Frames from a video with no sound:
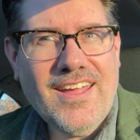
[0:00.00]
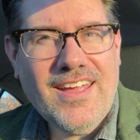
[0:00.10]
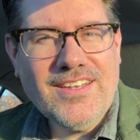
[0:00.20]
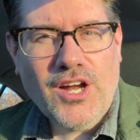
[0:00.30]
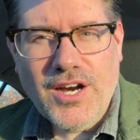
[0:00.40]

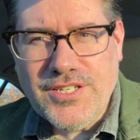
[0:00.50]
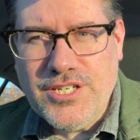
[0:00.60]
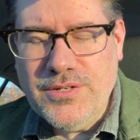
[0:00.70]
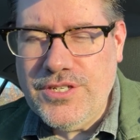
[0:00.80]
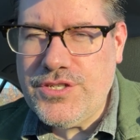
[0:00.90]
it's hard
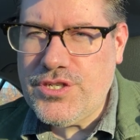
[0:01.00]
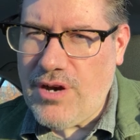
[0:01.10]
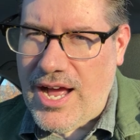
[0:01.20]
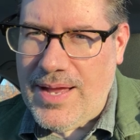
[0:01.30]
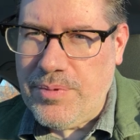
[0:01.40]
to
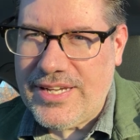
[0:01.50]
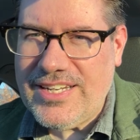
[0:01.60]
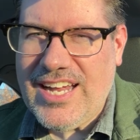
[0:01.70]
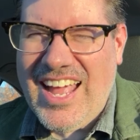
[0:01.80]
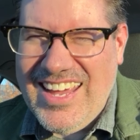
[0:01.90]
describe. Like,
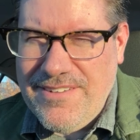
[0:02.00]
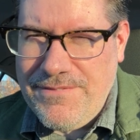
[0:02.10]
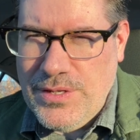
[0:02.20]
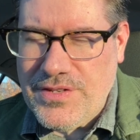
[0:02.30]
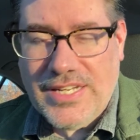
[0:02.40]
it kind of
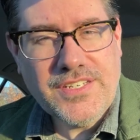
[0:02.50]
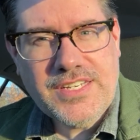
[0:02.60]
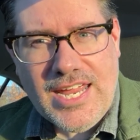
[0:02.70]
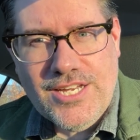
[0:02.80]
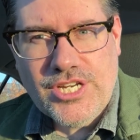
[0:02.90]
feels like
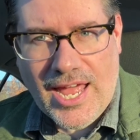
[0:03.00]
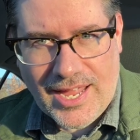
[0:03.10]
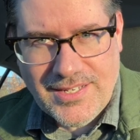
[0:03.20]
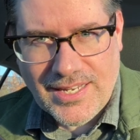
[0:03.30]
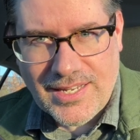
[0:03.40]
stage
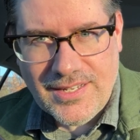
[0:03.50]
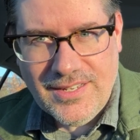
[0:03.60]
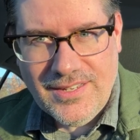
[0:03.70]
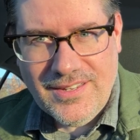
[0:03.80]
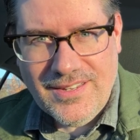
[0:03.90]
acting
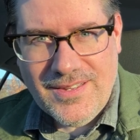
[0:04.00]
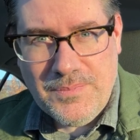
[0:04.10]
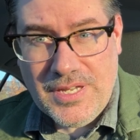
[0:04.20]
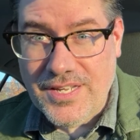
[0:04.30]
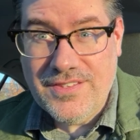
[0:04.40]

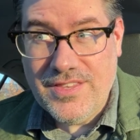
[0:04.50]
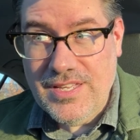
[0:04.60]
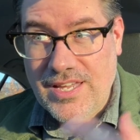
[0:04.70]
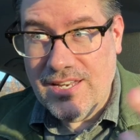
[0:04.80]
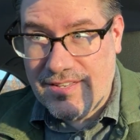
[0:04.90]
because
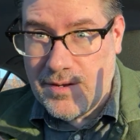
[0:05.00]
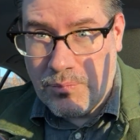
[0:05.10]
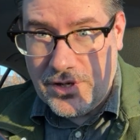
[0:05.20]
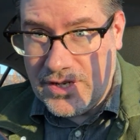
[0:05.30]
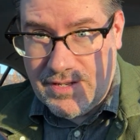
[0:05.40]
it's
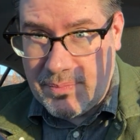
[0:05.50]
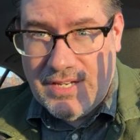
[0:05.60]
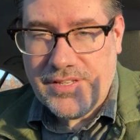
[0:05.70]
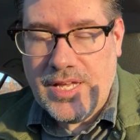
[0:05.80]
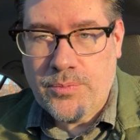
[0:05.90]

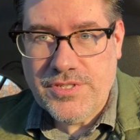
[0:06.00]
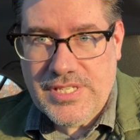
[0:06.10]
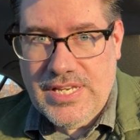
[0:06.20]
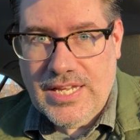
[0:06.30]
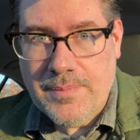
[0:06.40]
basically a
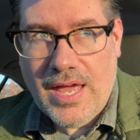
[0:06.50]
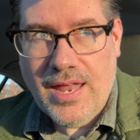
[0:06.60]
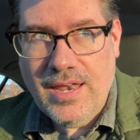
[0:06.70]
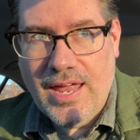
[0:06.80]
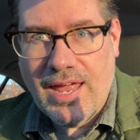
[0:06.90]
proscenium,
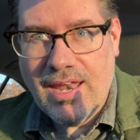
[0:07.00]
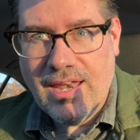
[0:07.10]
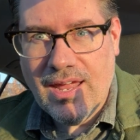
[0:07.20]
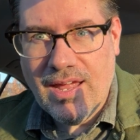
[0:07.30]
and